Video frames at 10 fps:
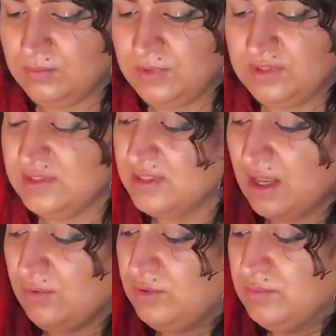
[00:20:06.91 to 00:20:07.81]
But this is
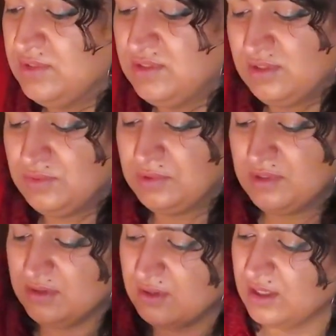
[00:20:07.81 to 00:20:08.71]
how humans judge one
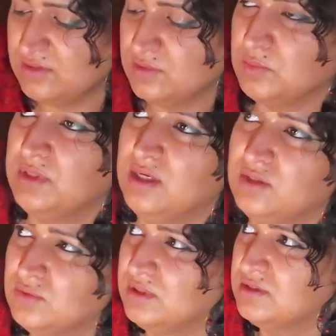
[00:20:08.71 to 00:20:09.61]
another. This is one thing I
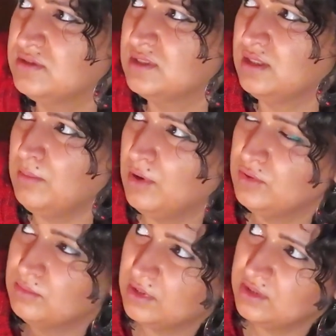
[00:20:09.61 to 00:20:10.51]
don't understand about
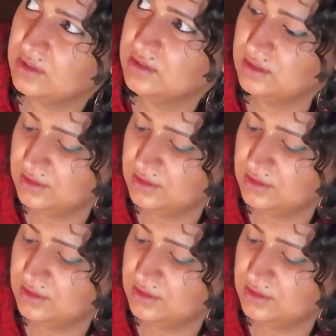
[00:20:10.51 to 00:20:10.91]
humanity.